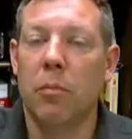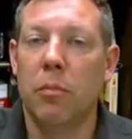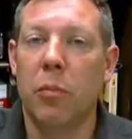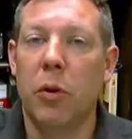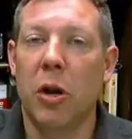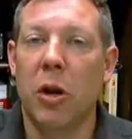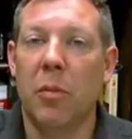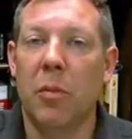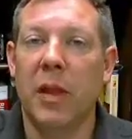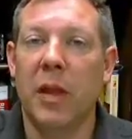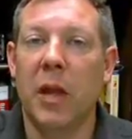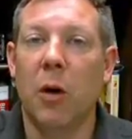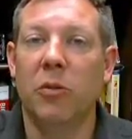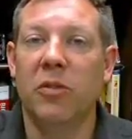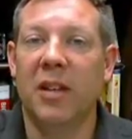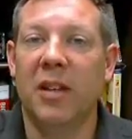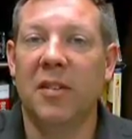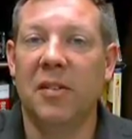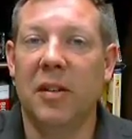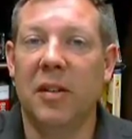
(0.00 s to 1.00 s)
put them in the
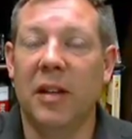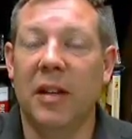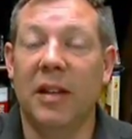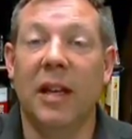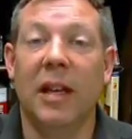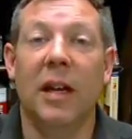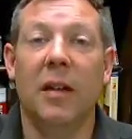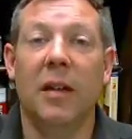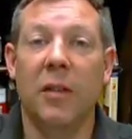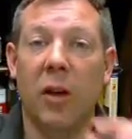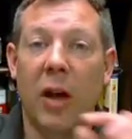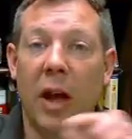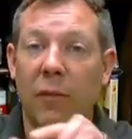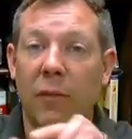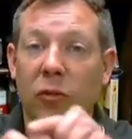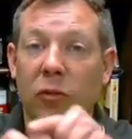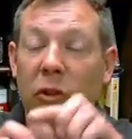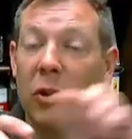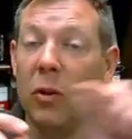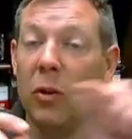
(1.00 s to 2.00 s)
OTC again. They'll
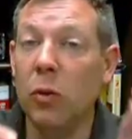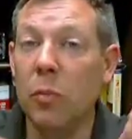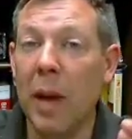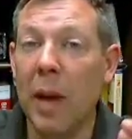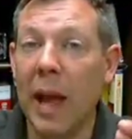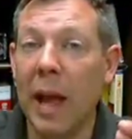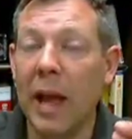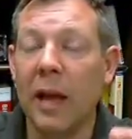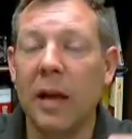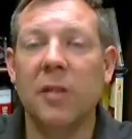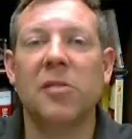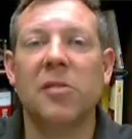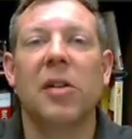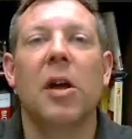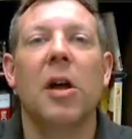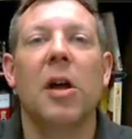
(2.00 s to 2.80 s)
have two bands.